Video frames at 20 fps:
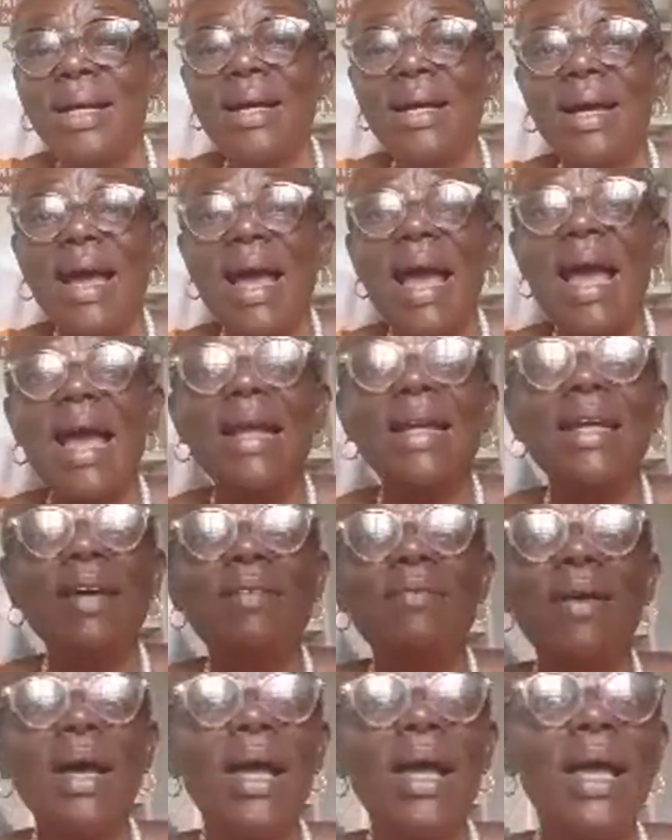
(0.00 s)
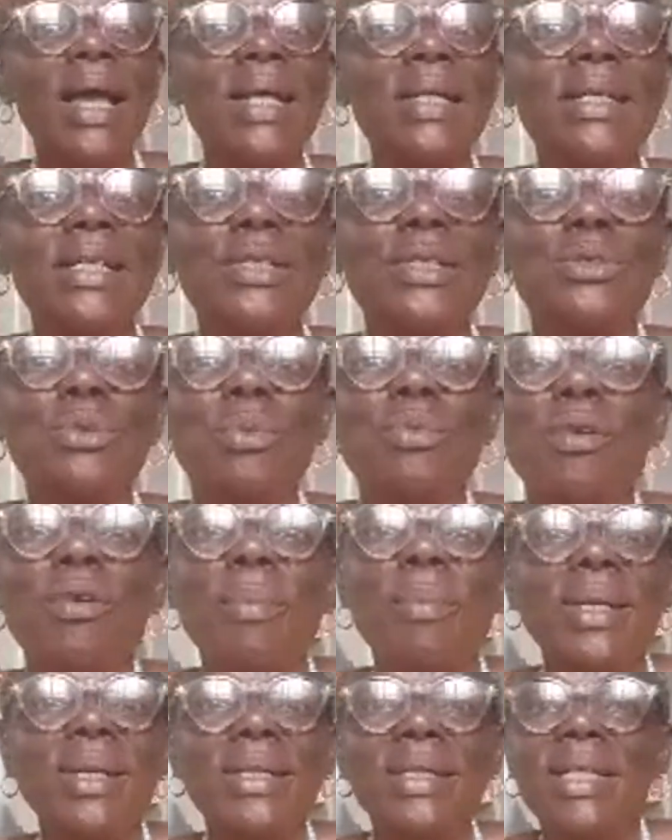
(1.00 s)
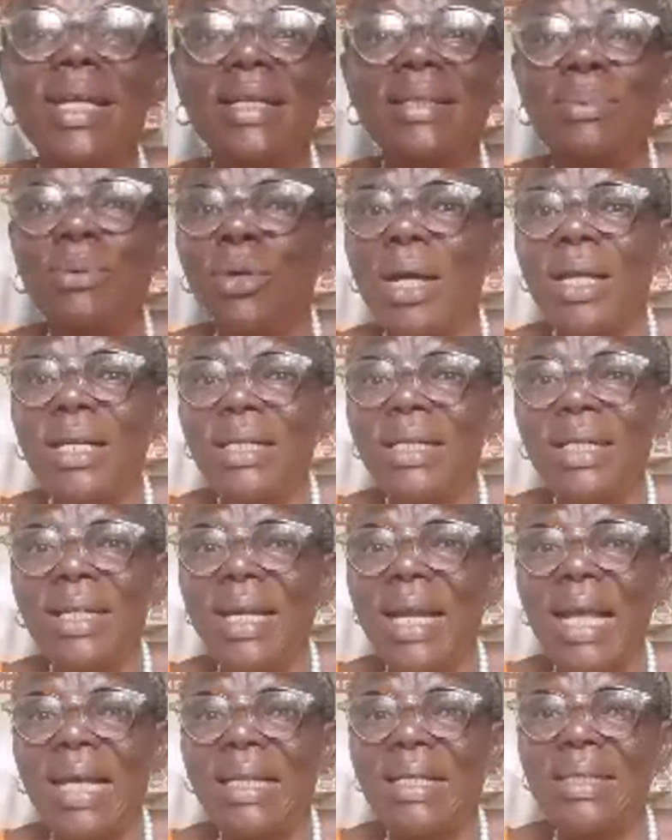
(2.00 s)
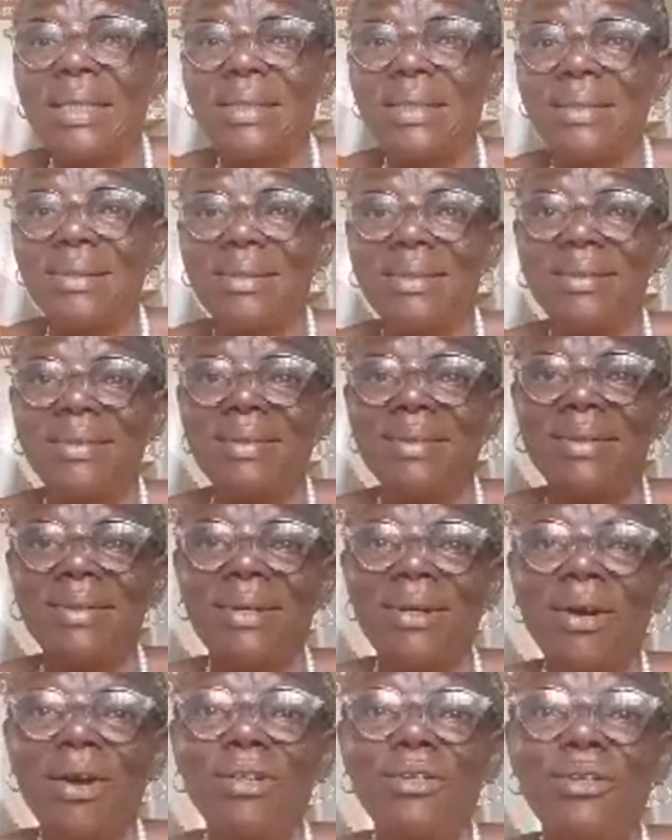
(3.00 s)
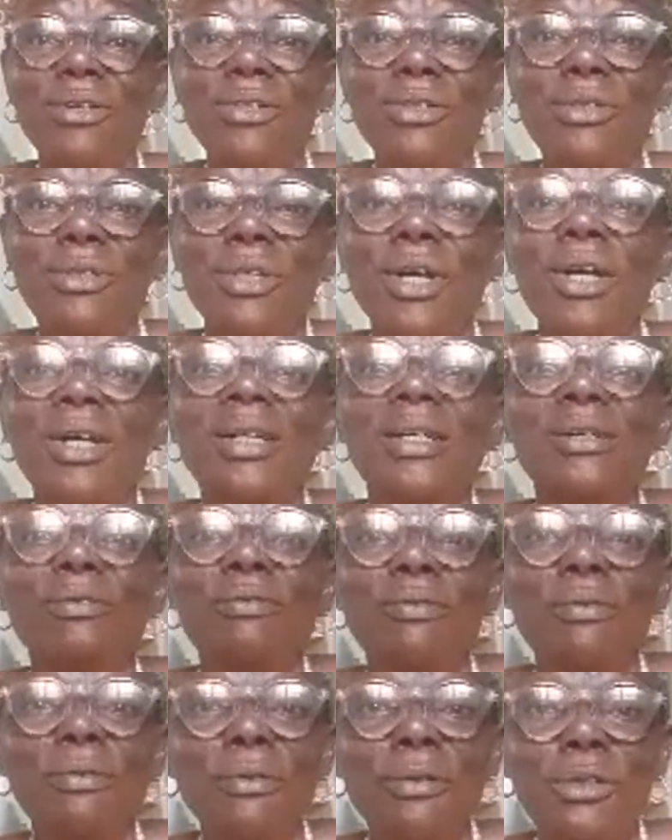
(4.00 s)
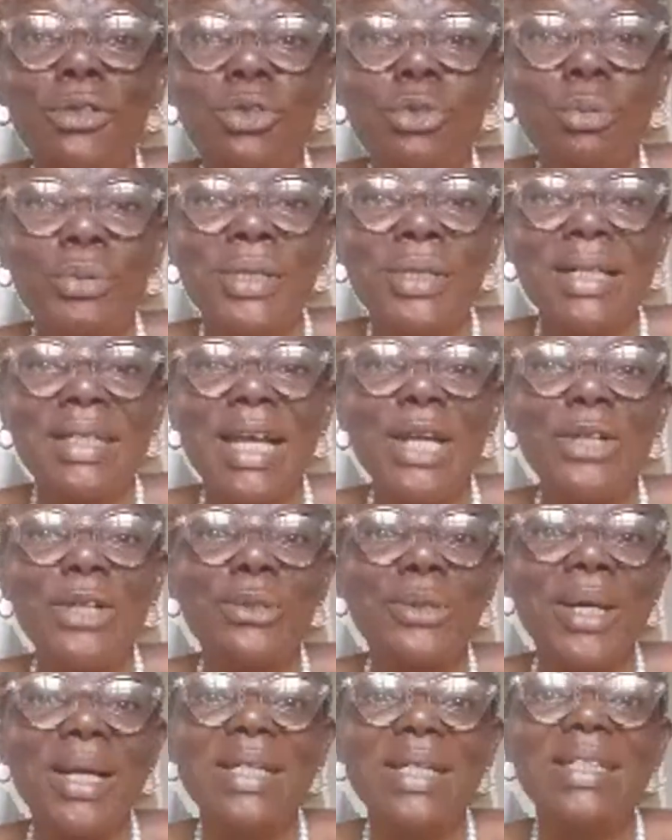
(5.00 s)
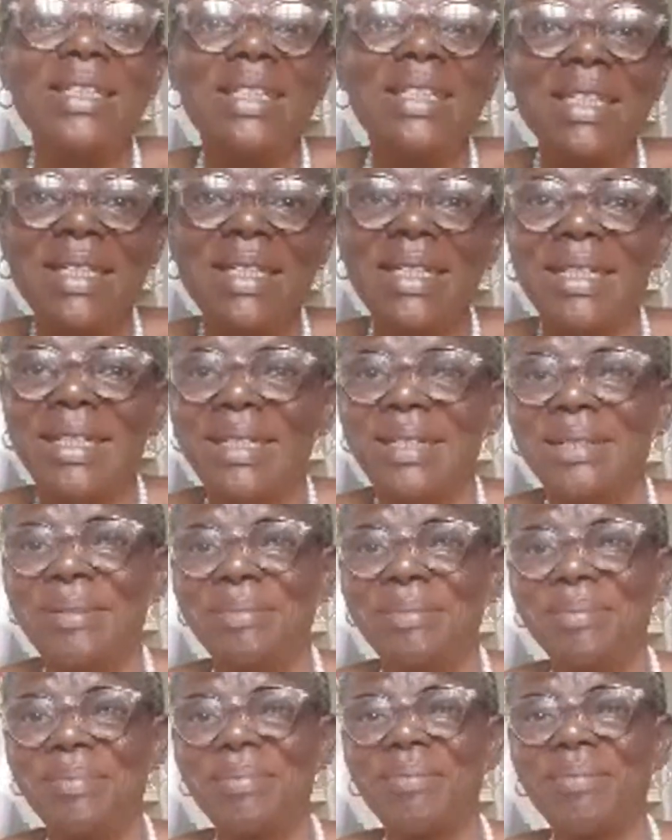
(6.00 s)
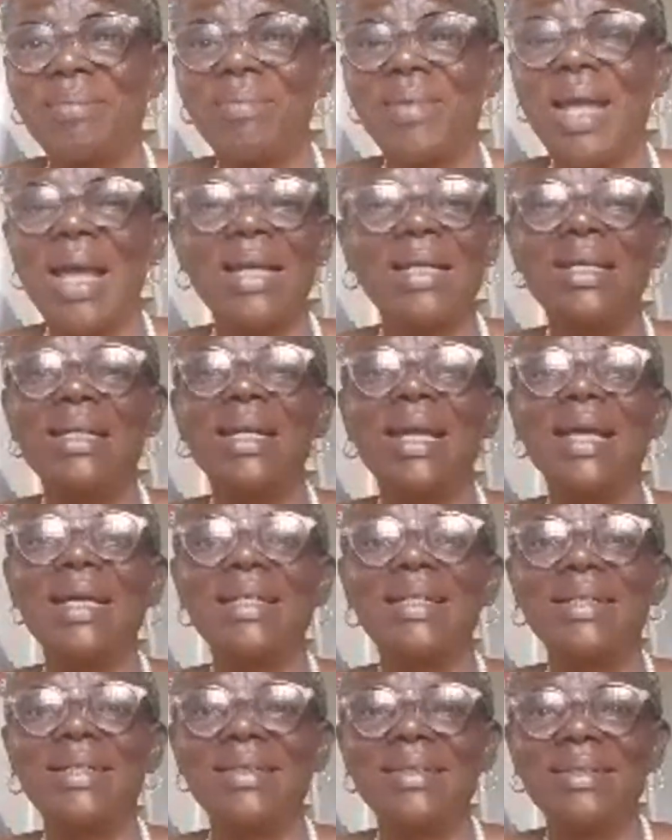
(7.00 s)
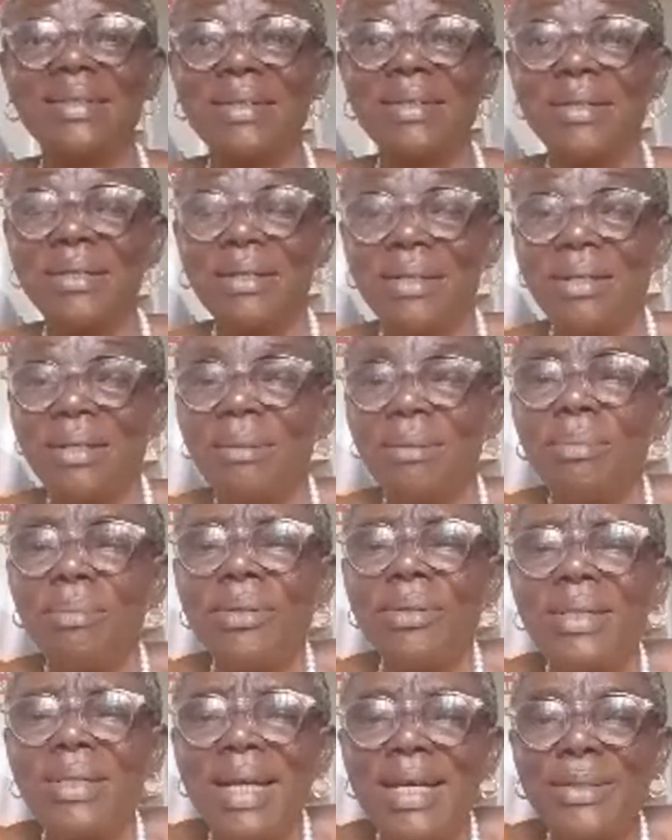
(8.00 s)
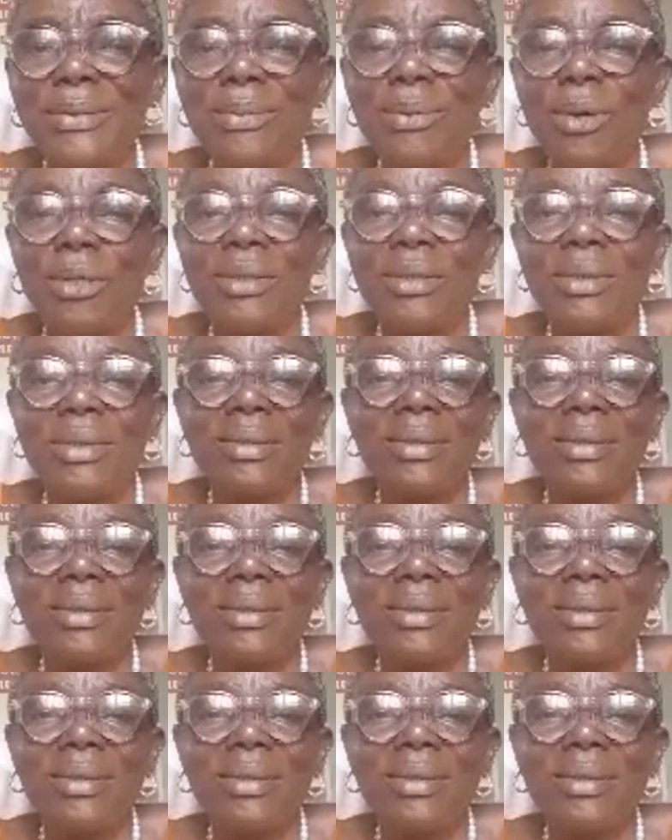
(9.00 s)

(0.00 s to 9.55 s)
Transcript: I never ate this soup for many years because I didn't like it. All those food soups that are usually sticky, I didn't like it. But guess what?